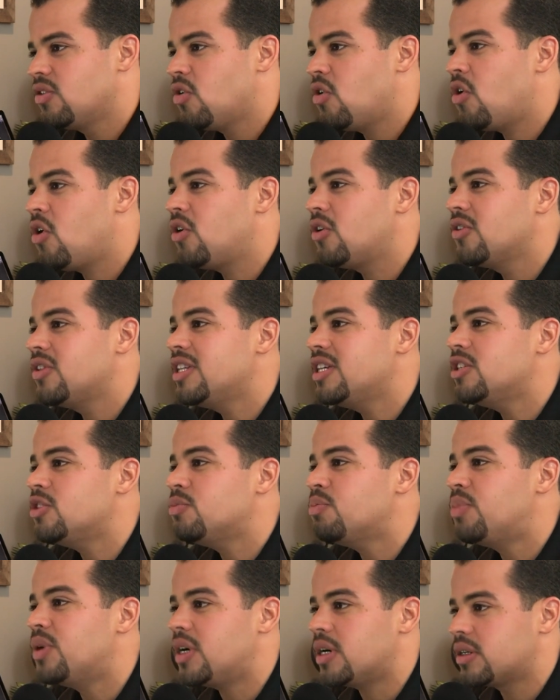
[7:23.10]
all of these
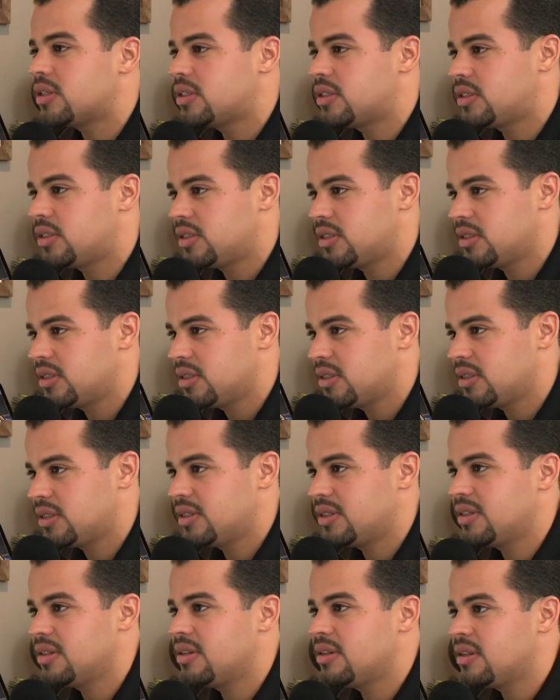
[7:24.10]
books,
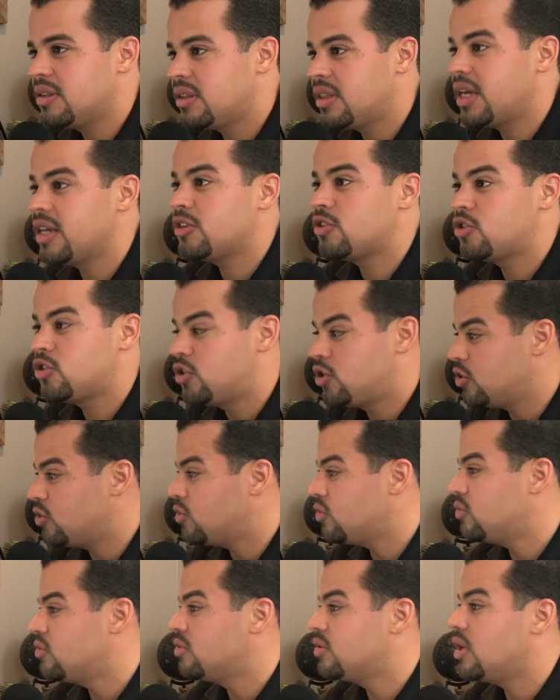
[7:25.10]
thanks
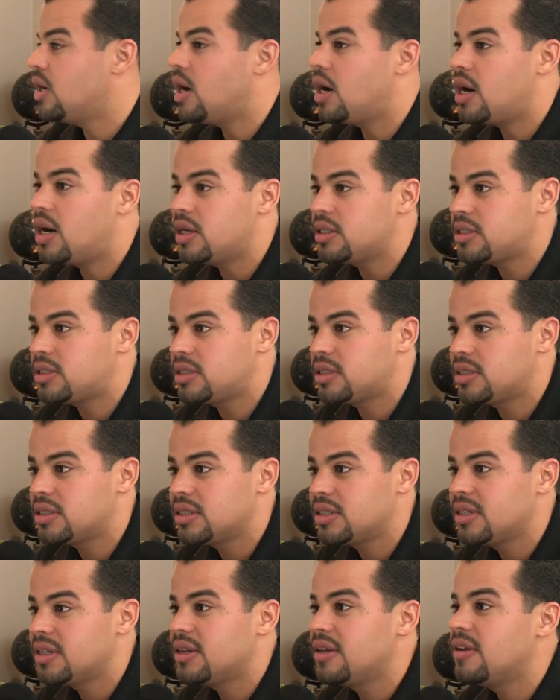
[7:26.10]
to us
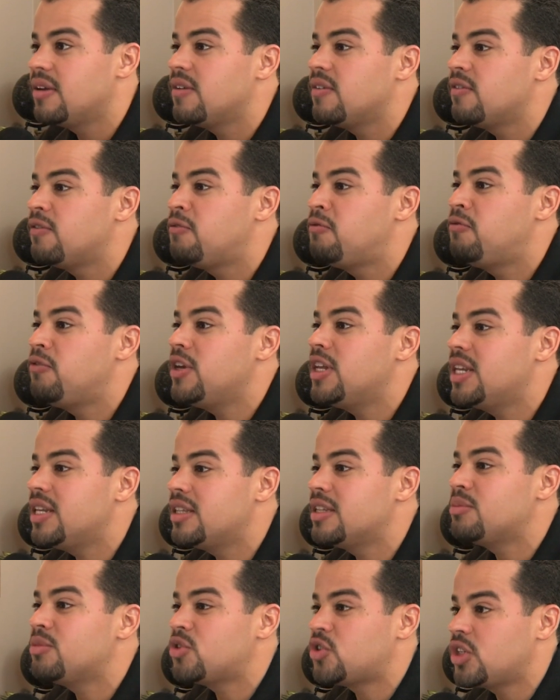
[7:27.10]
feeding
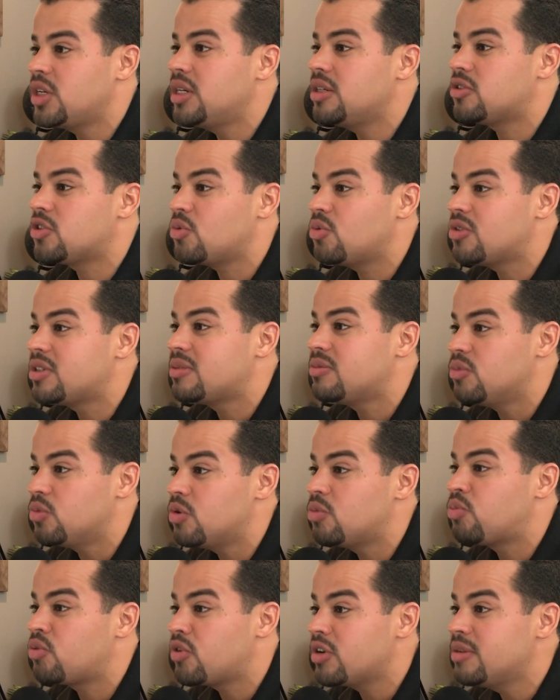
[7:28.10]
the machine. So
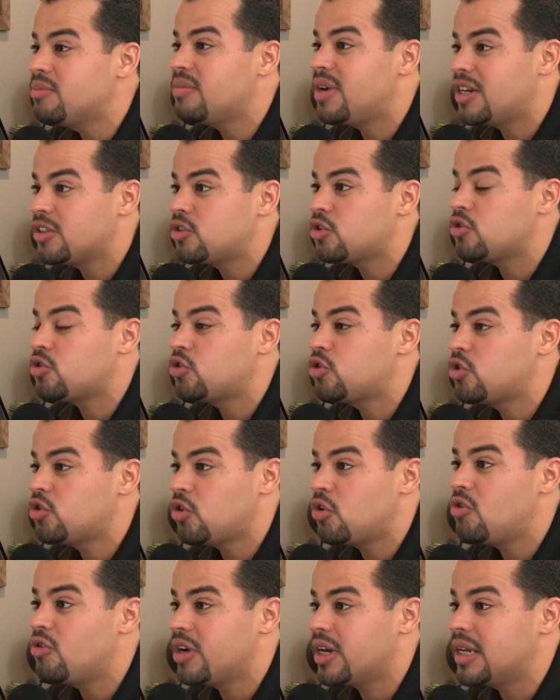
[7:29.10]
we're pretty much
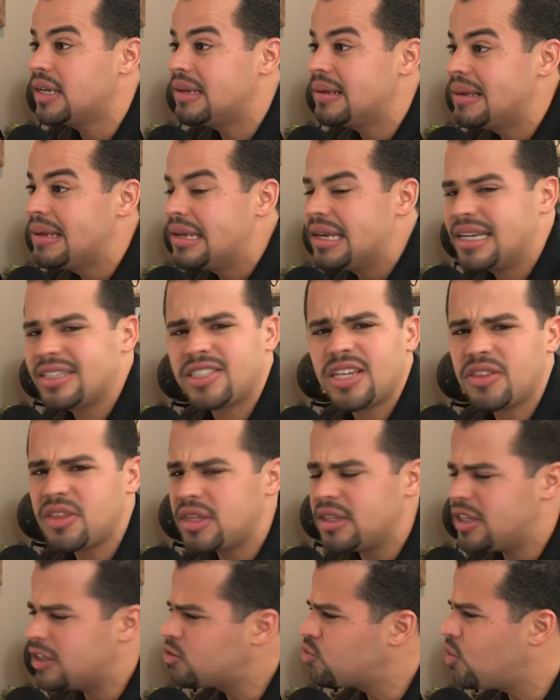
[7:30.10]
showing, because I
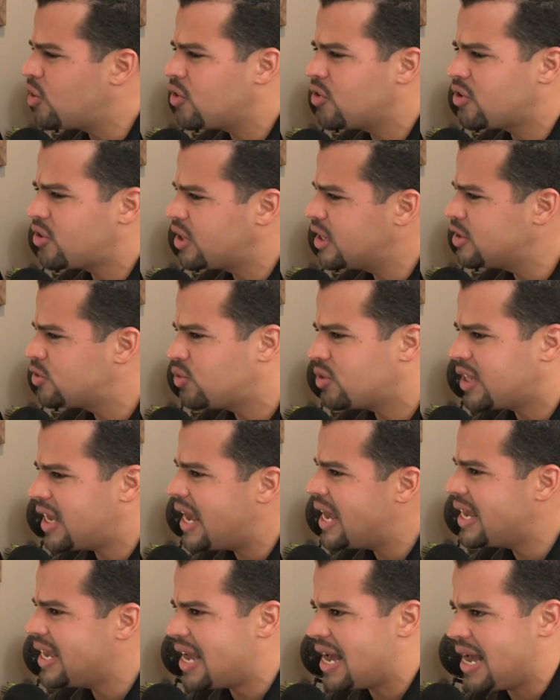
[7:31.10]
think that's one of the things with
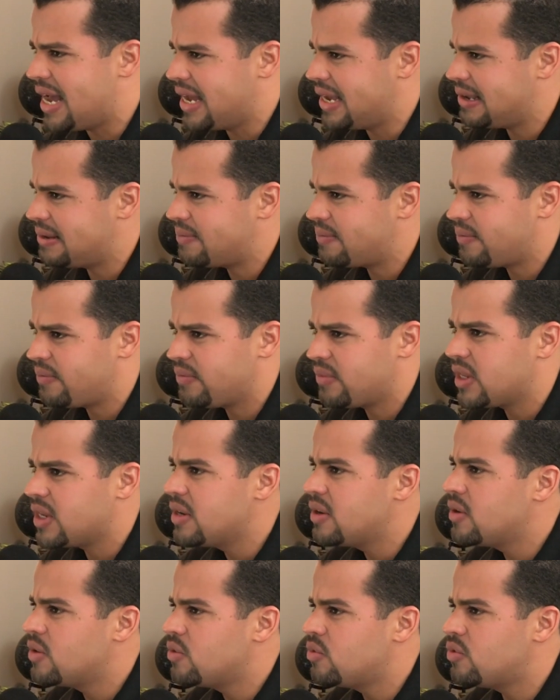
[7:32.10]
AI
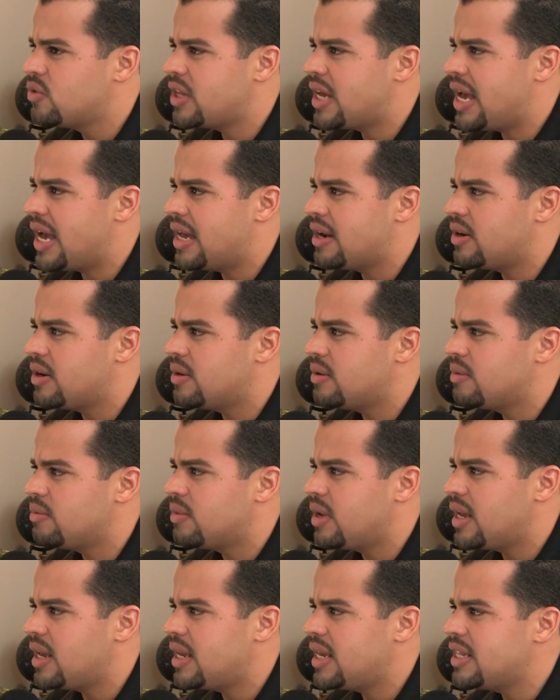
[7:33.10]
that
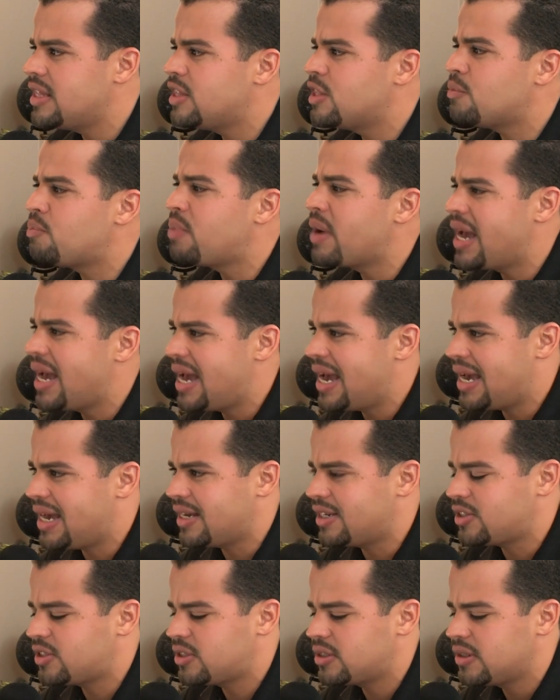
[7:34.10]
in the
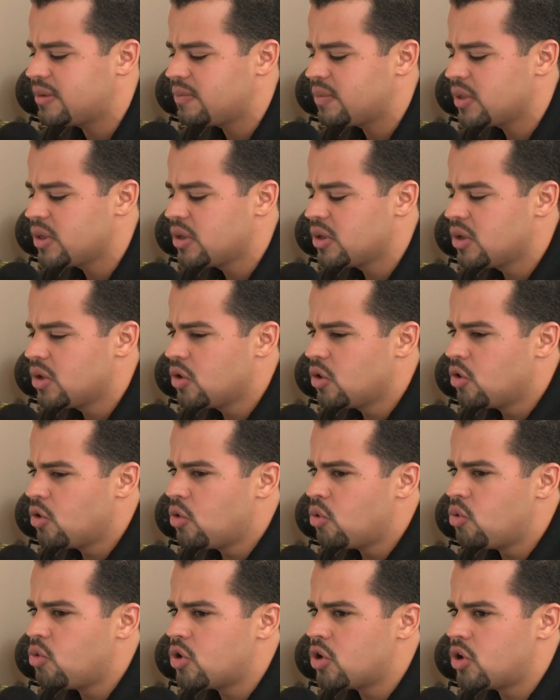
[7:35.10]
past
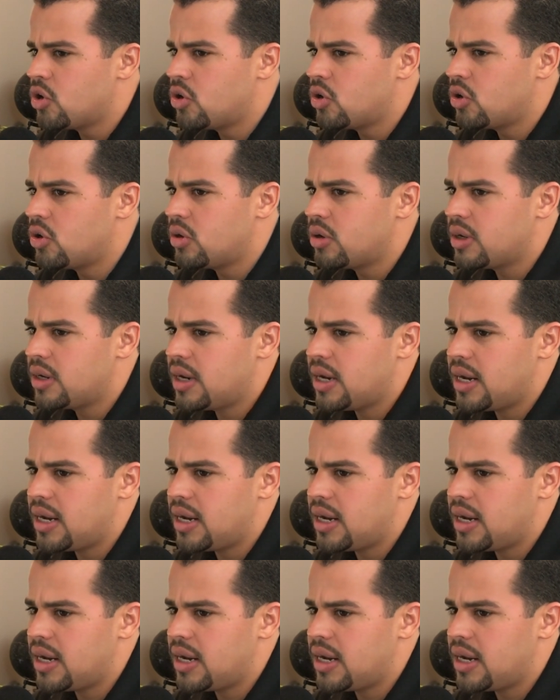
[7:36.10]
were